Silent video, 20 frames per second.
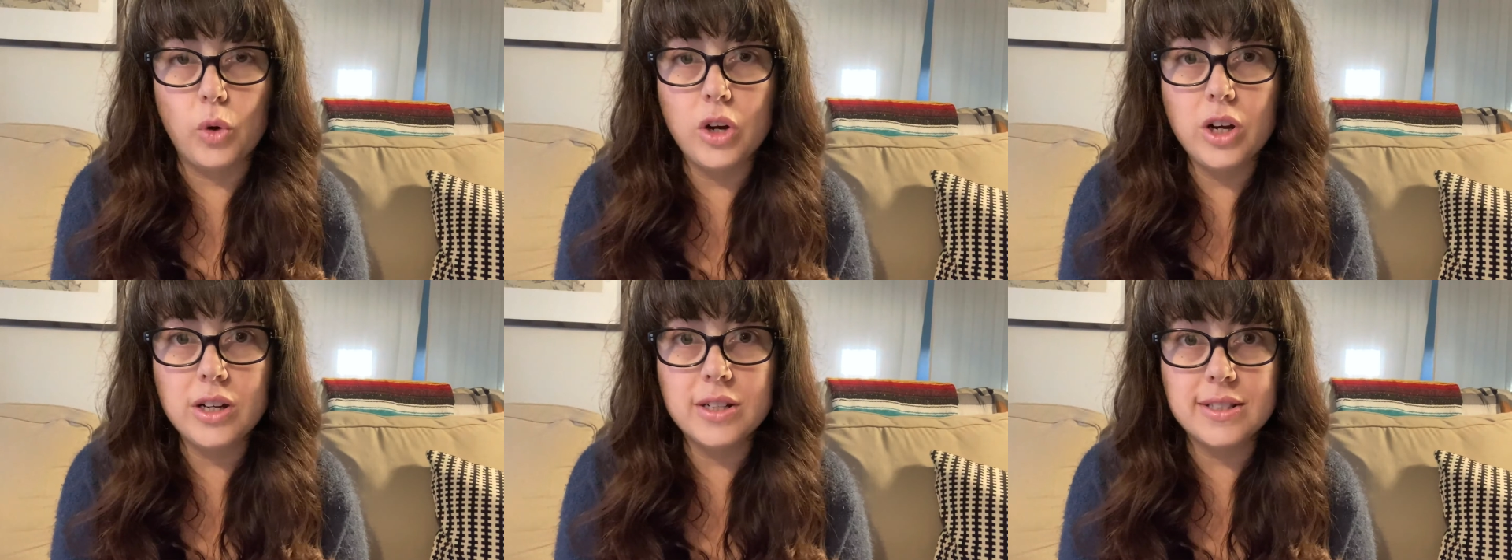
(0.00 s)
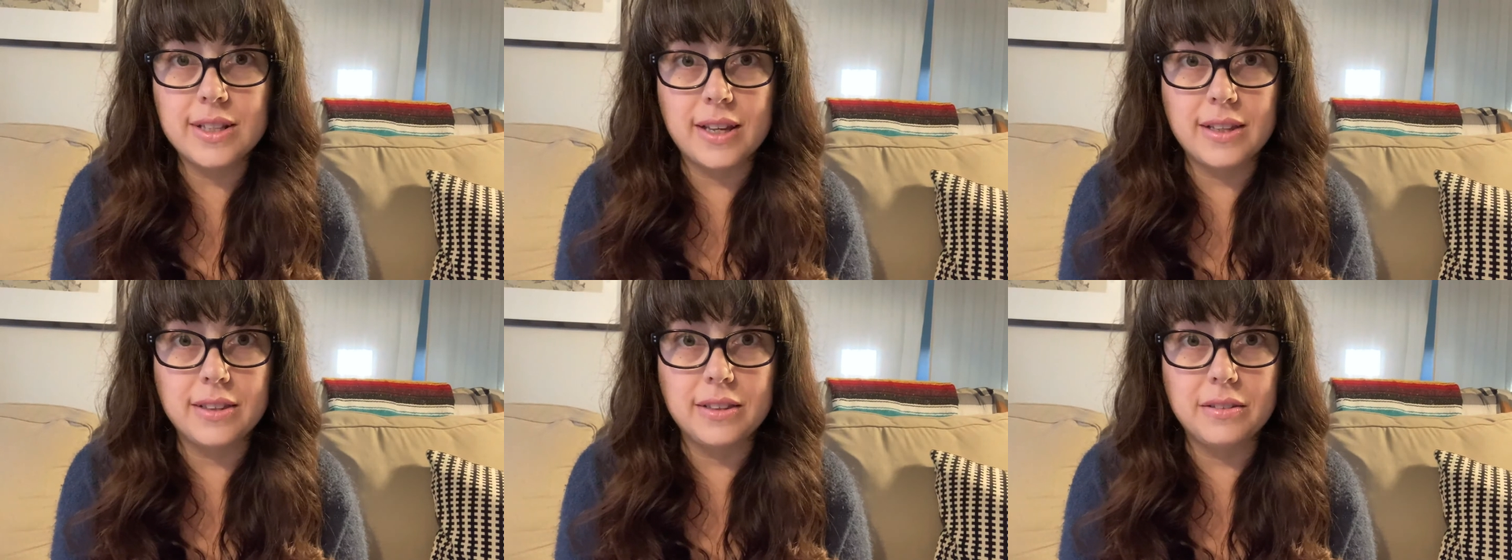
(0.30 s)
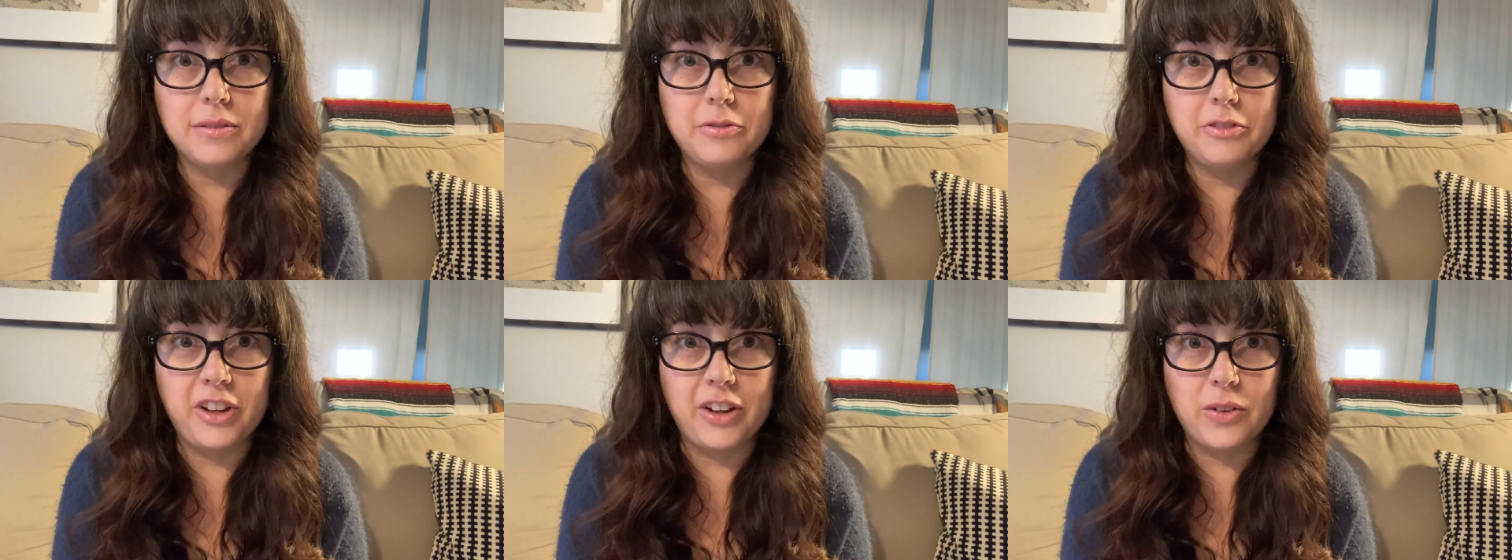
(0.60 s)
worked on
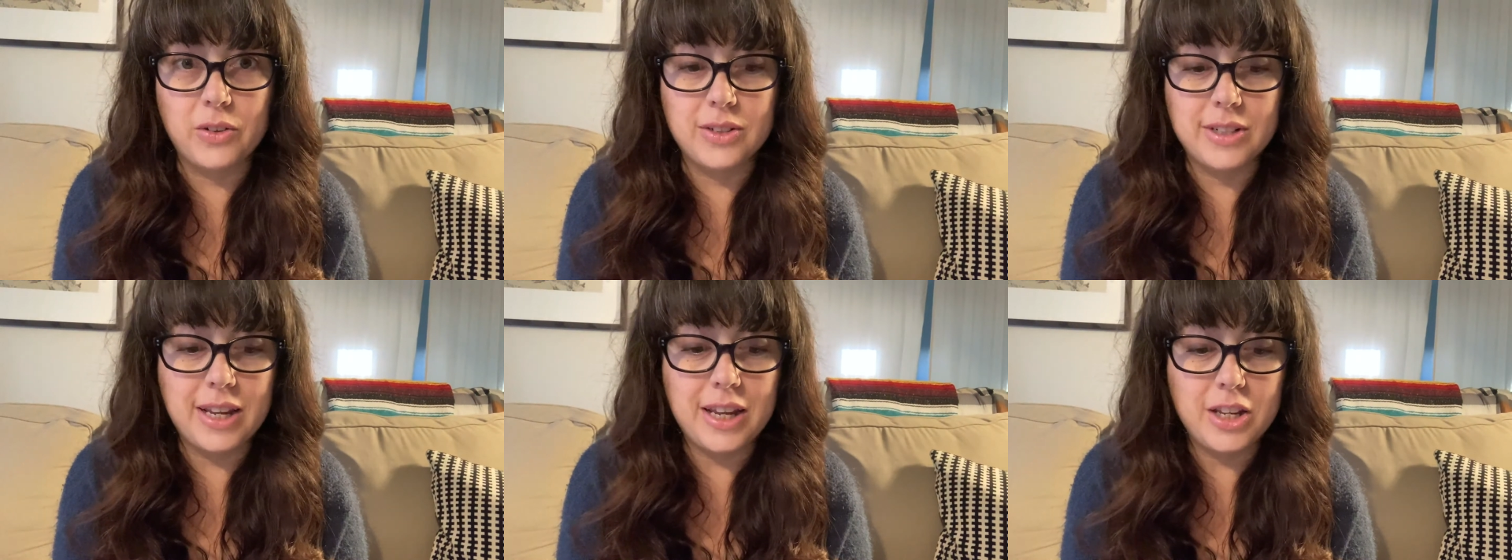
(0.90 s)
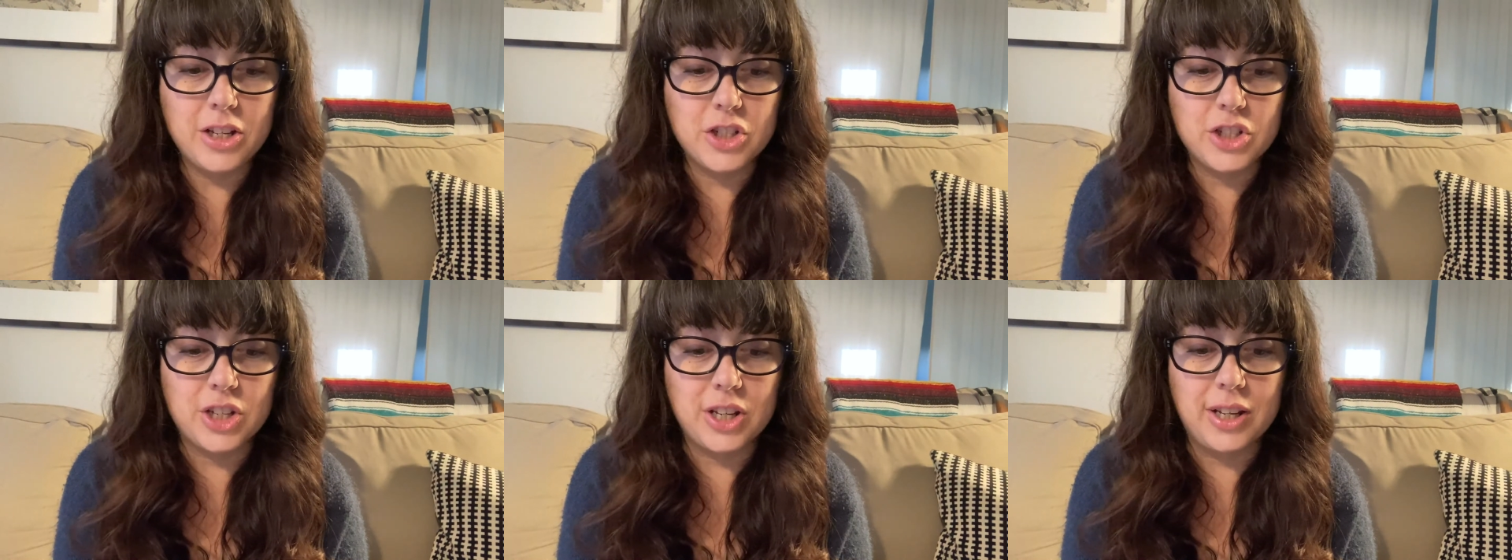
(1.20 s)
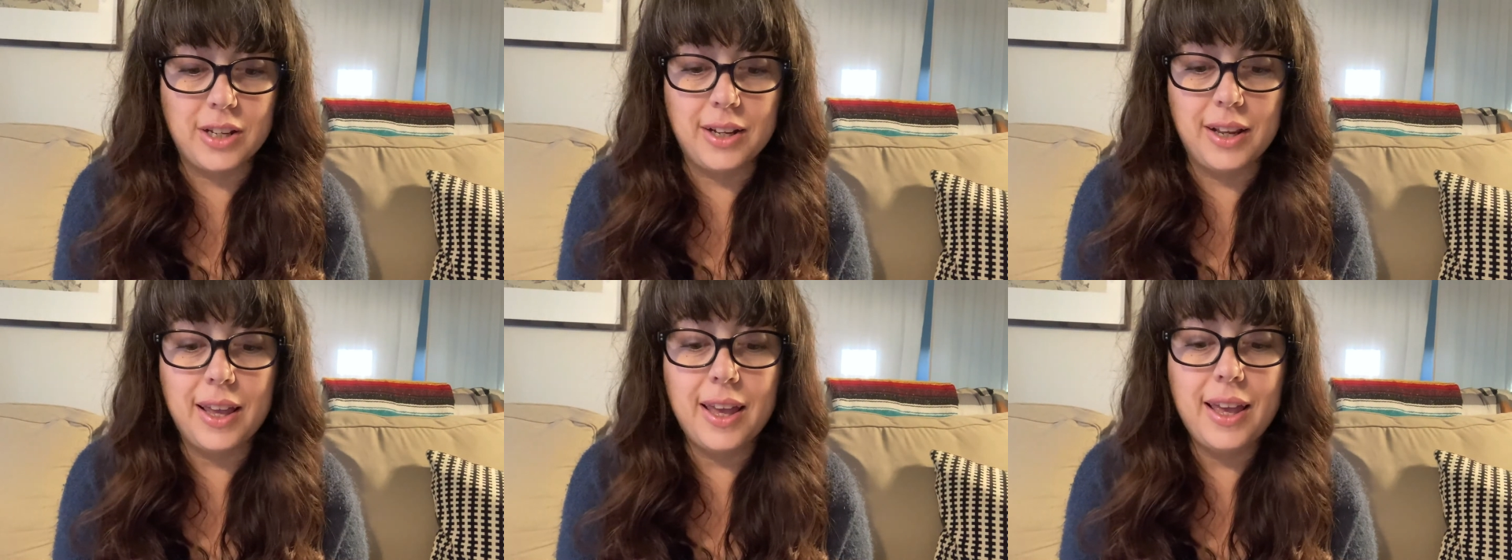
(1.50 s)
the
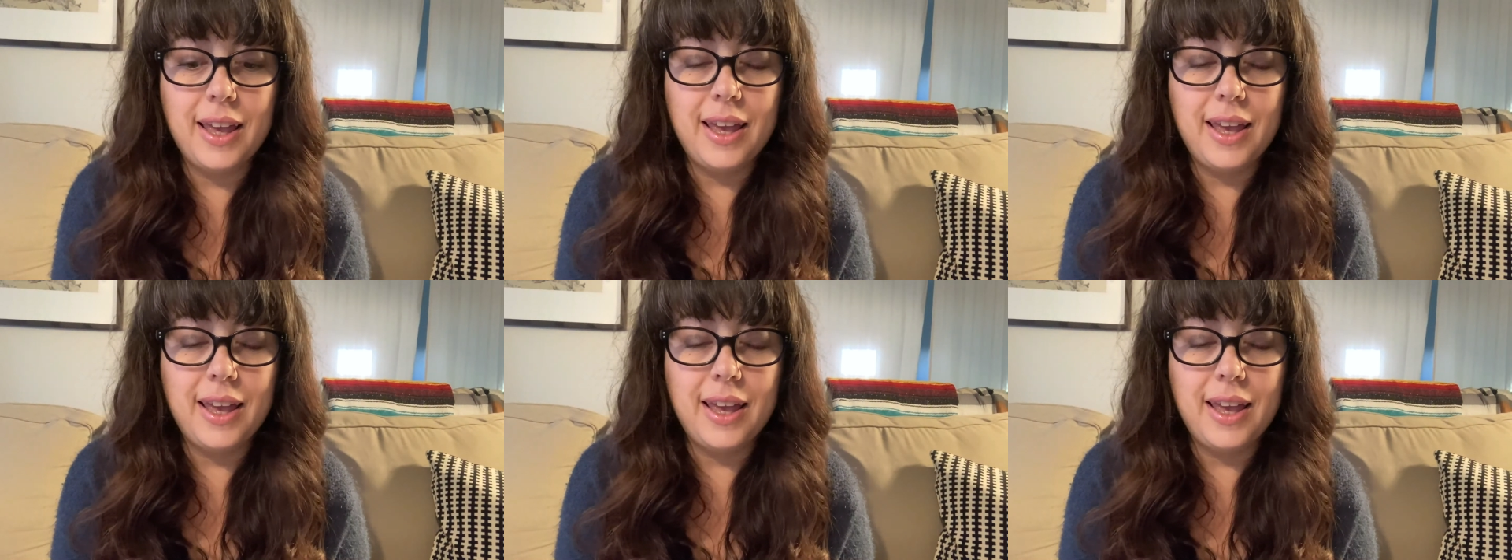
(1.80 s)
foundation,